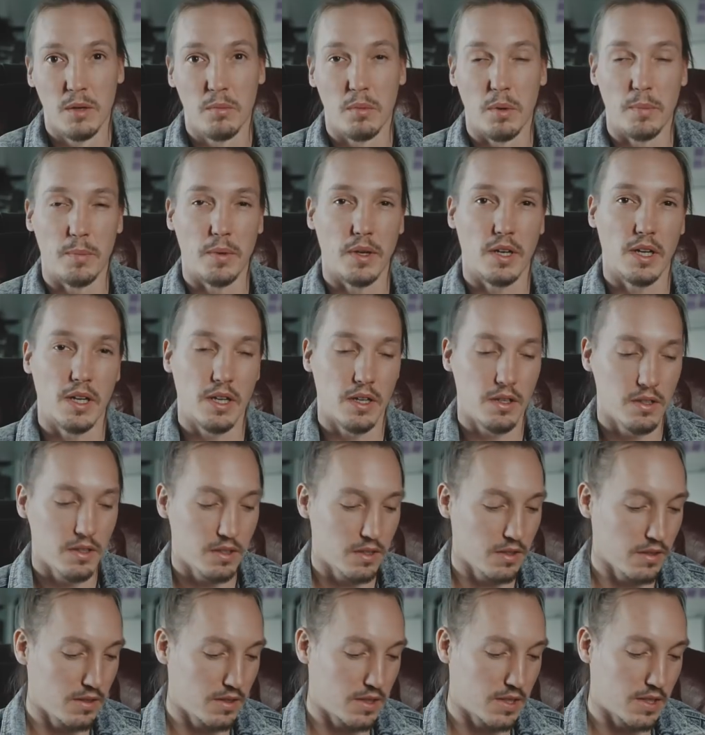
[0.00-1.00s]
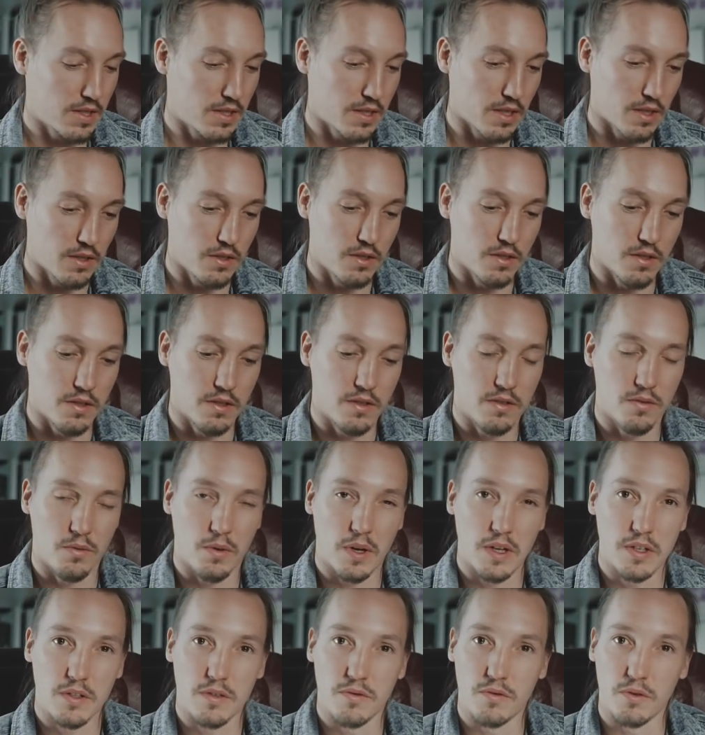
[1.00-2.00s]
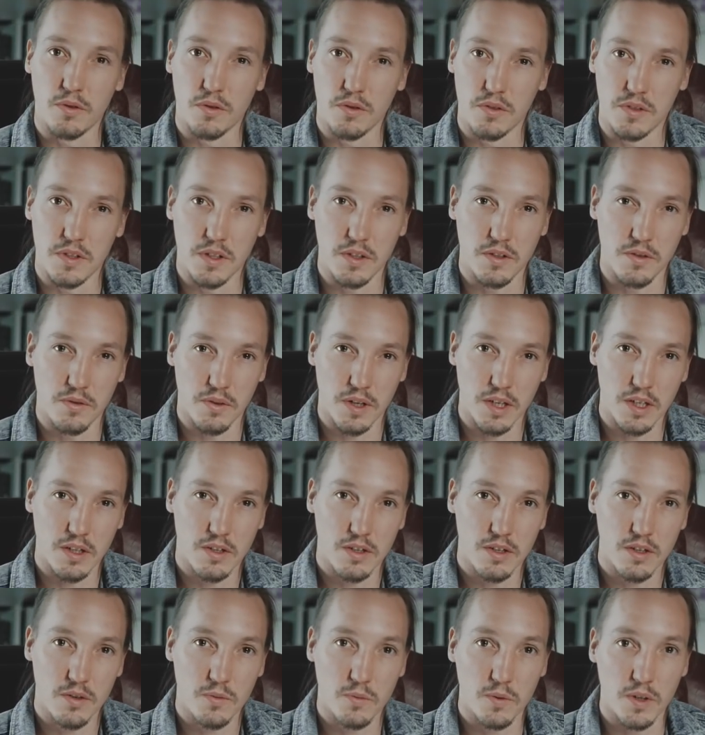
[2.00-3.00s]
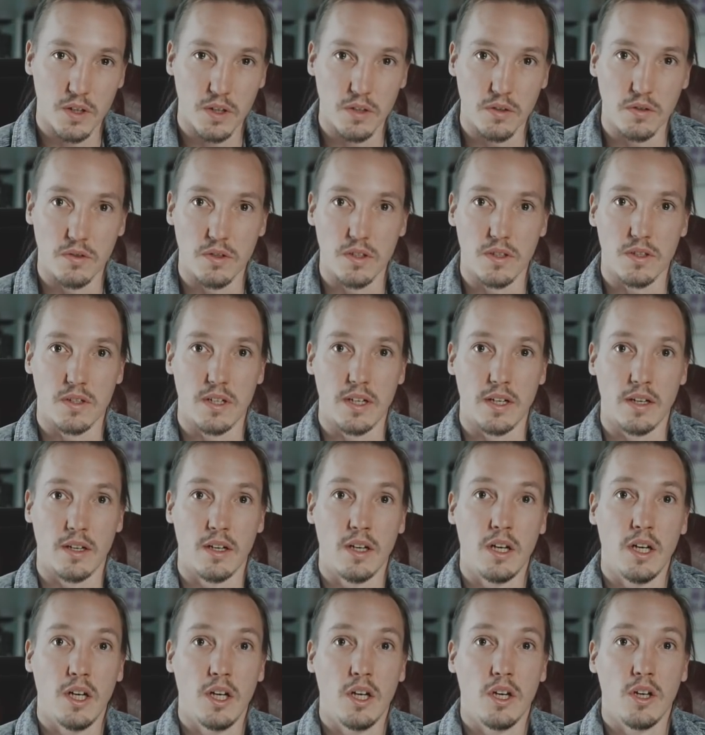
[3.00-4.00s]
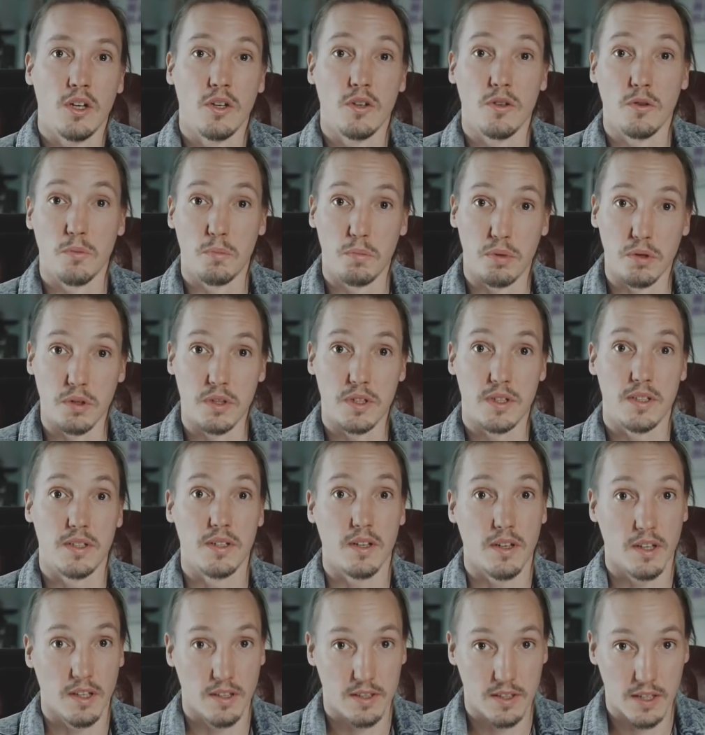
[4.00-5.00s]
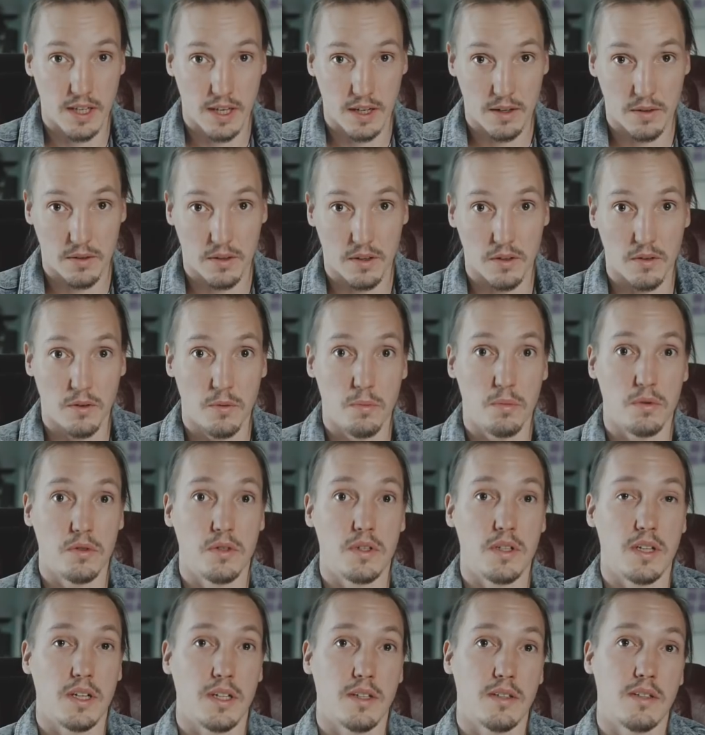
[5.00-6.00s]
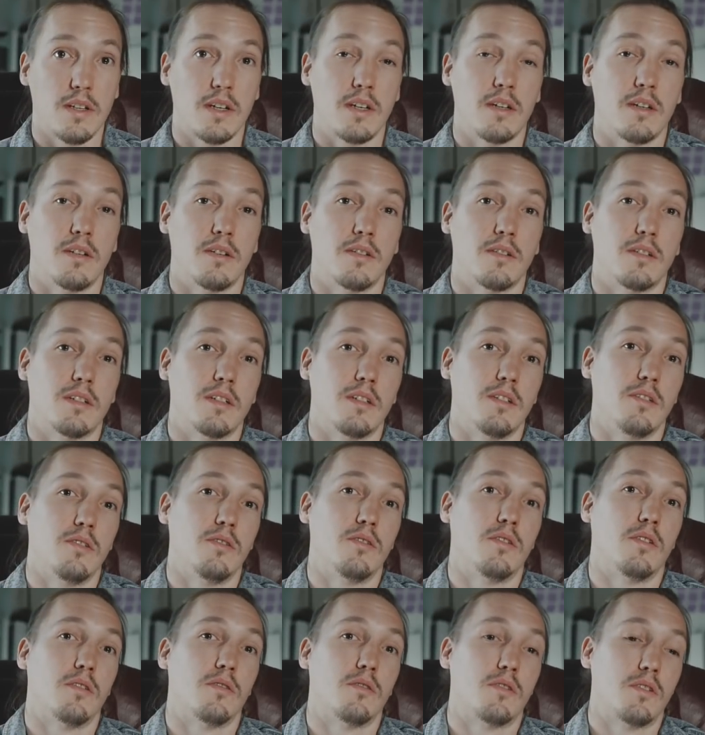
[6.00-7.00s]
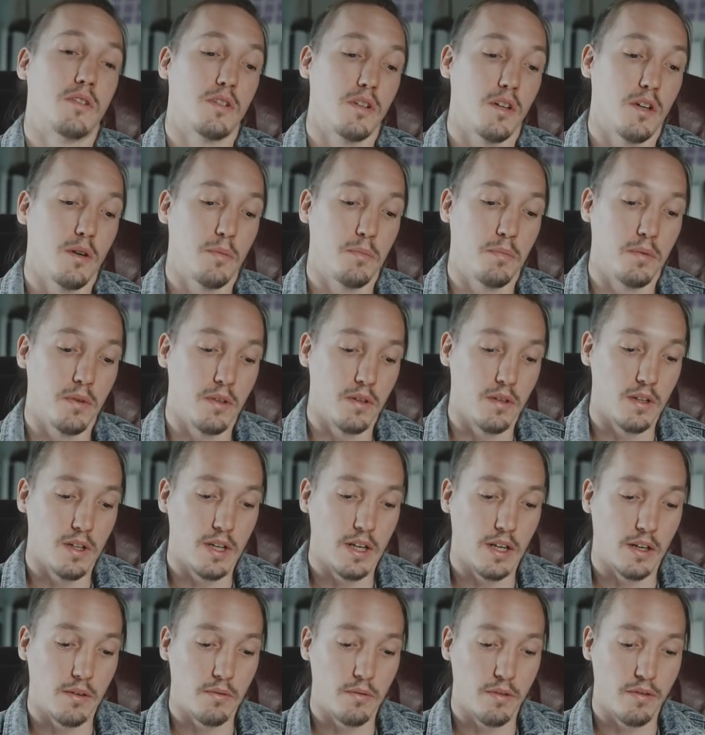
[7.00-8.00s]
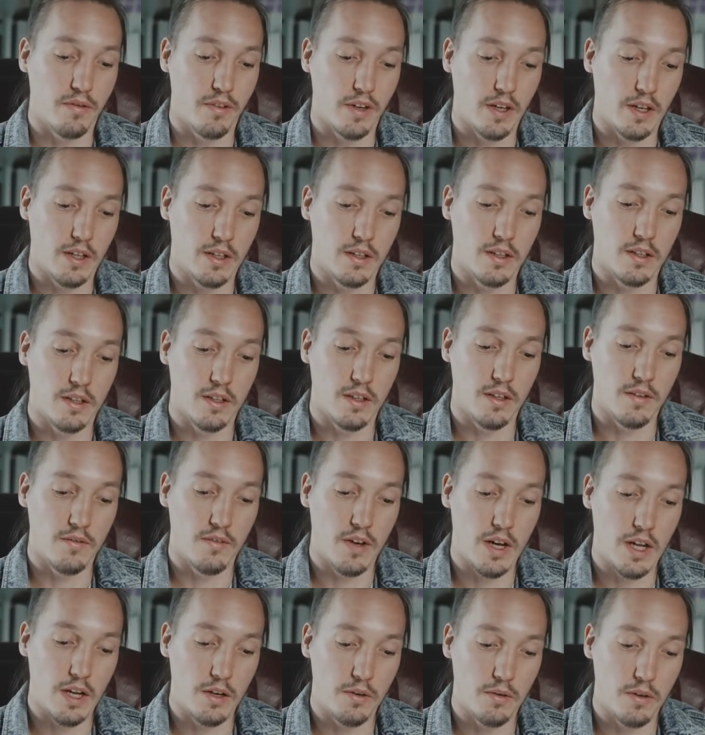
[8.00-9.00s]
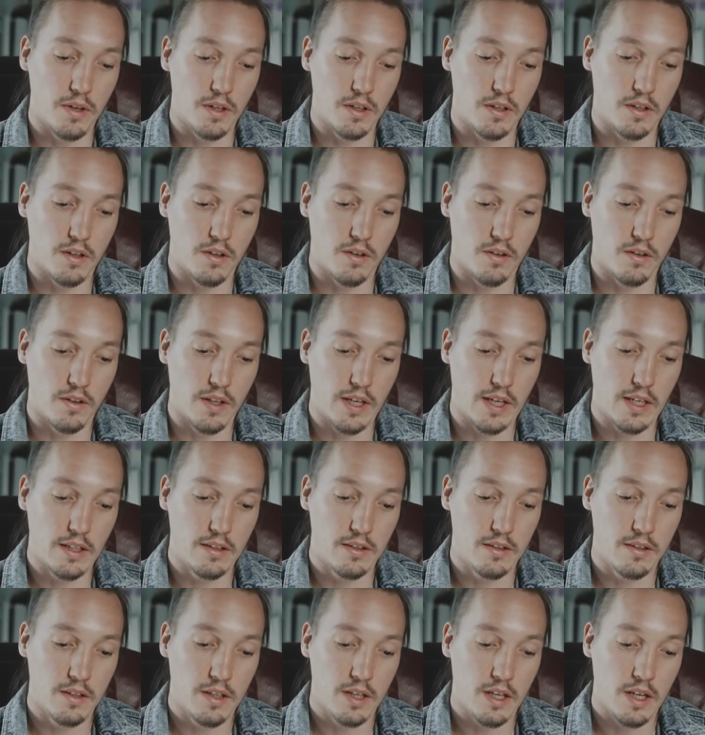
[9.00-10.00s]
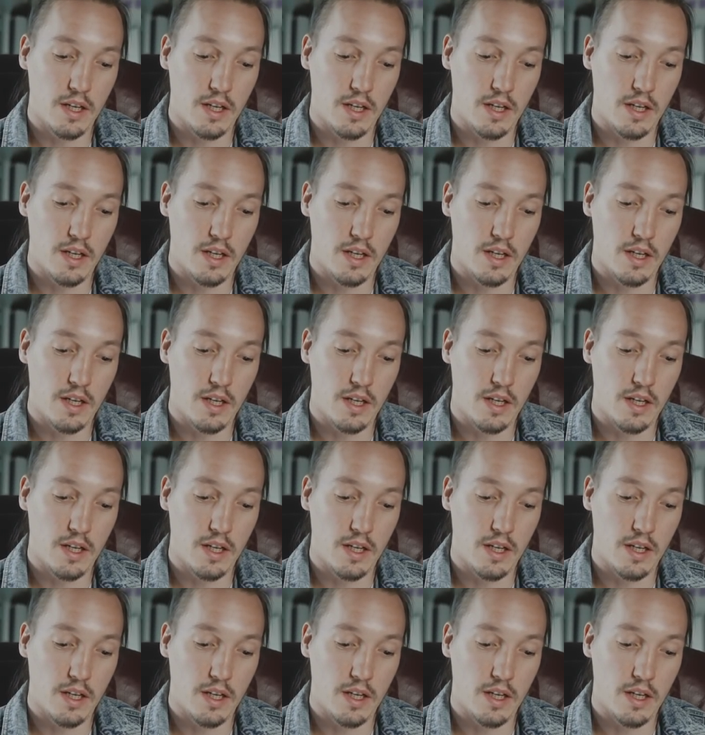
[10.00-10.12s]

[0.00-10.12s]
But because it's such a stressful situation where you just, like, you push things out and you push things out and you don't stop and, like, reflect and evaluate and all that,